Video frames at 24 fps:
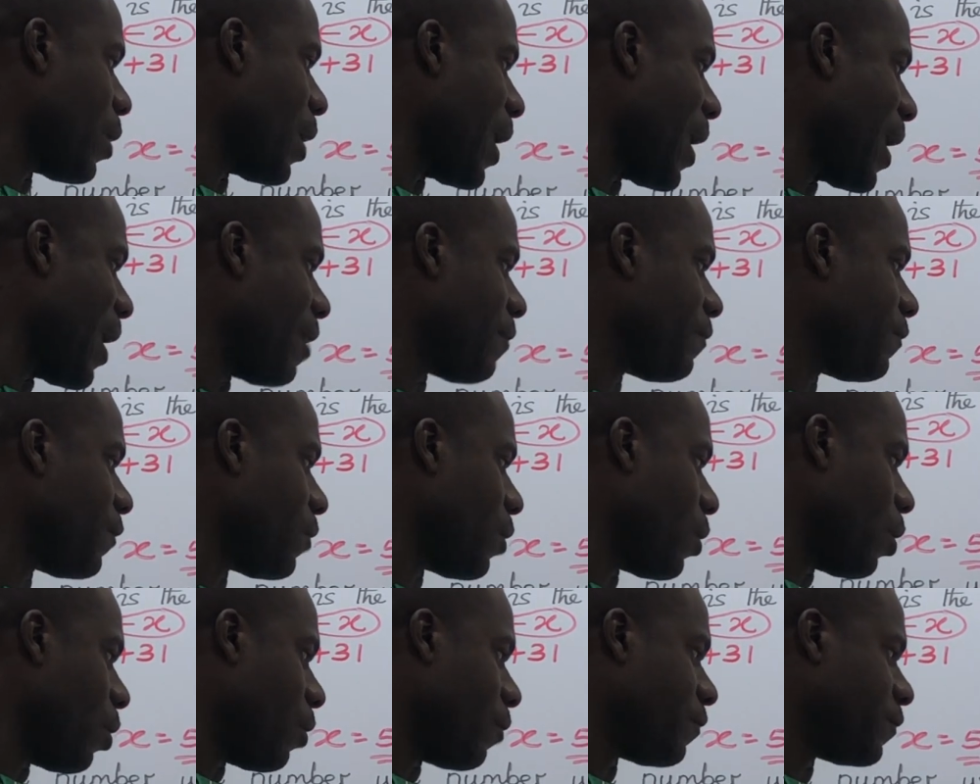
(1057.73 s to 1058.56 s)

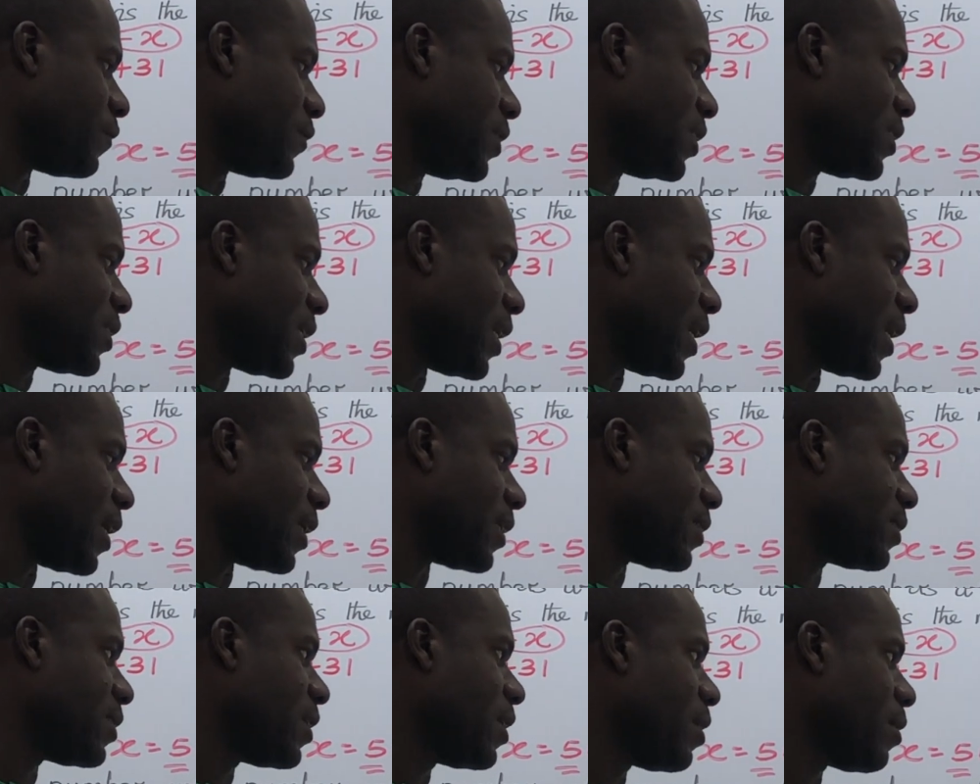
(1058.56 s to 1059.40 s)
half of this
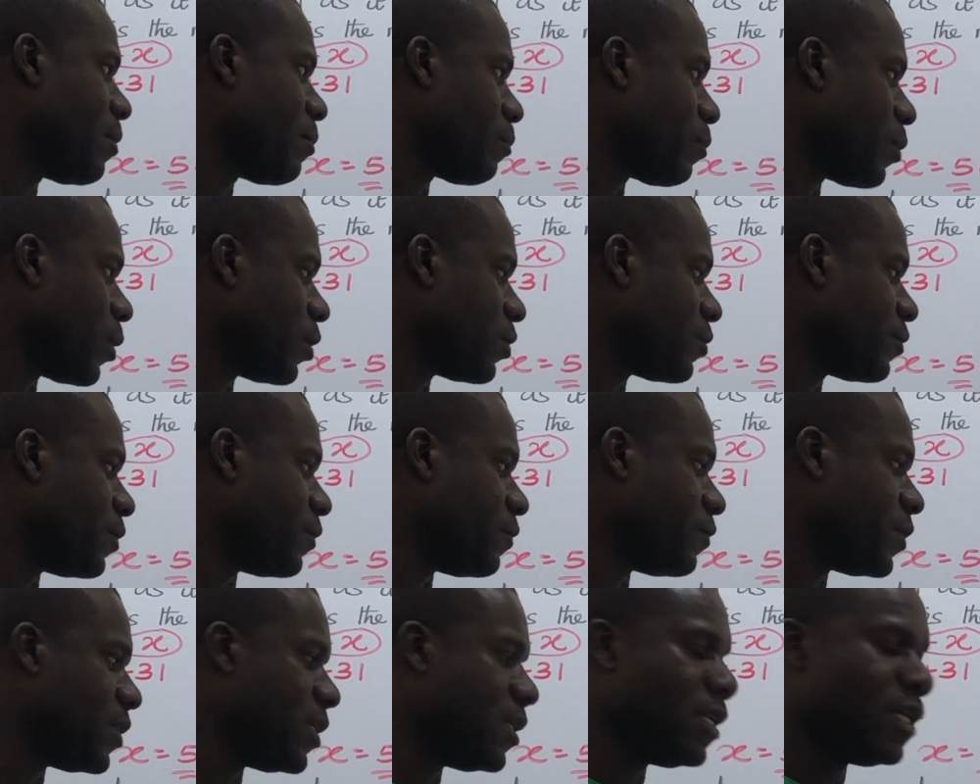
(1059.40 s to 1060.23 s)
x plus
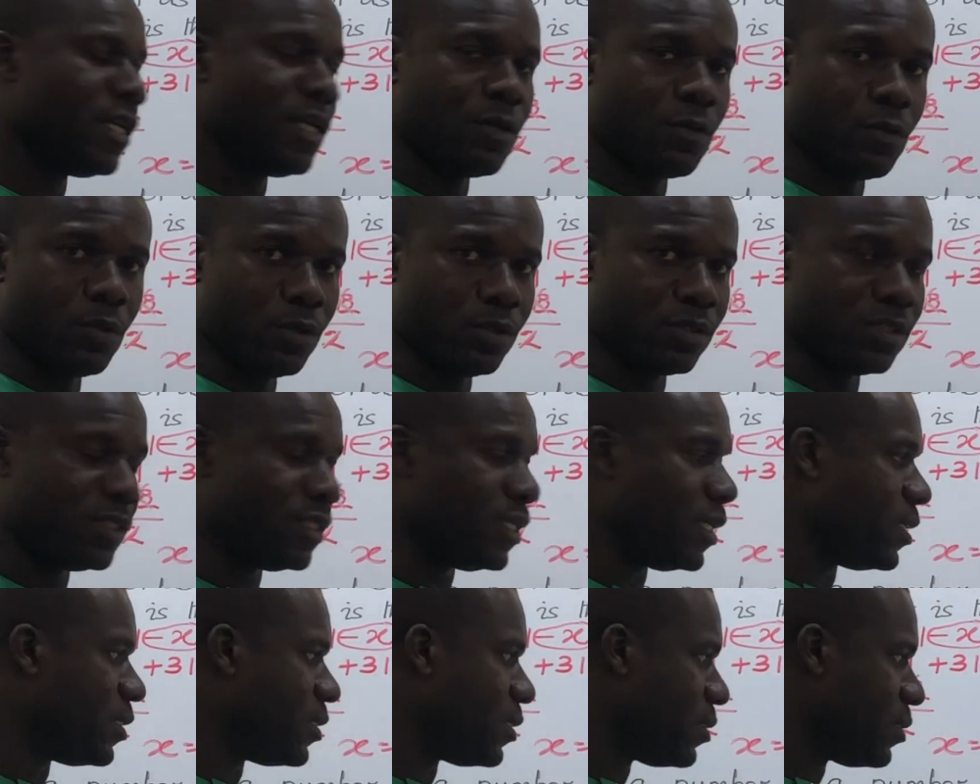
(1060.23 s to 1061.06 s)
15 equals
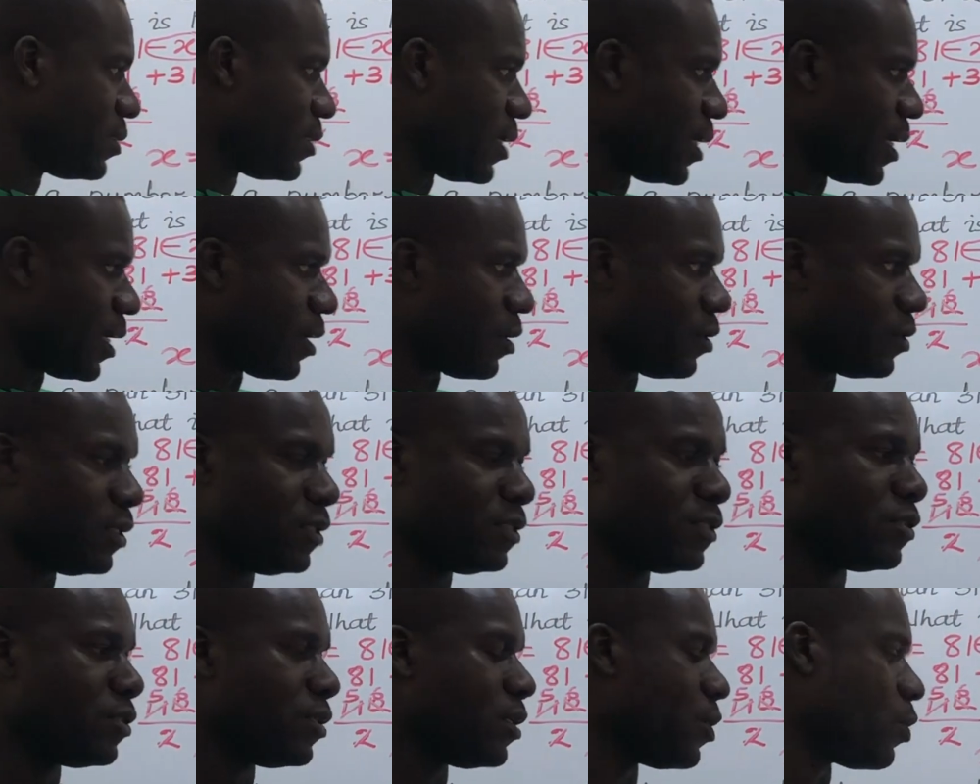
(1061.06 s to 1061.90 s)
this,
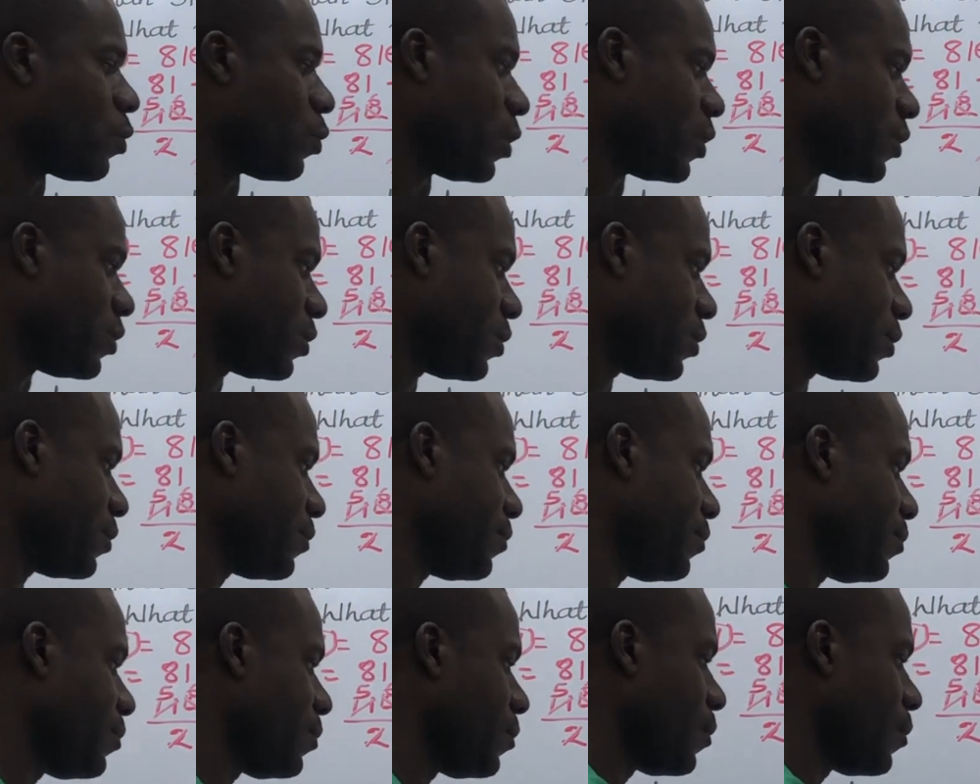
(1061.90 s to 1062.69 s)
according to the question.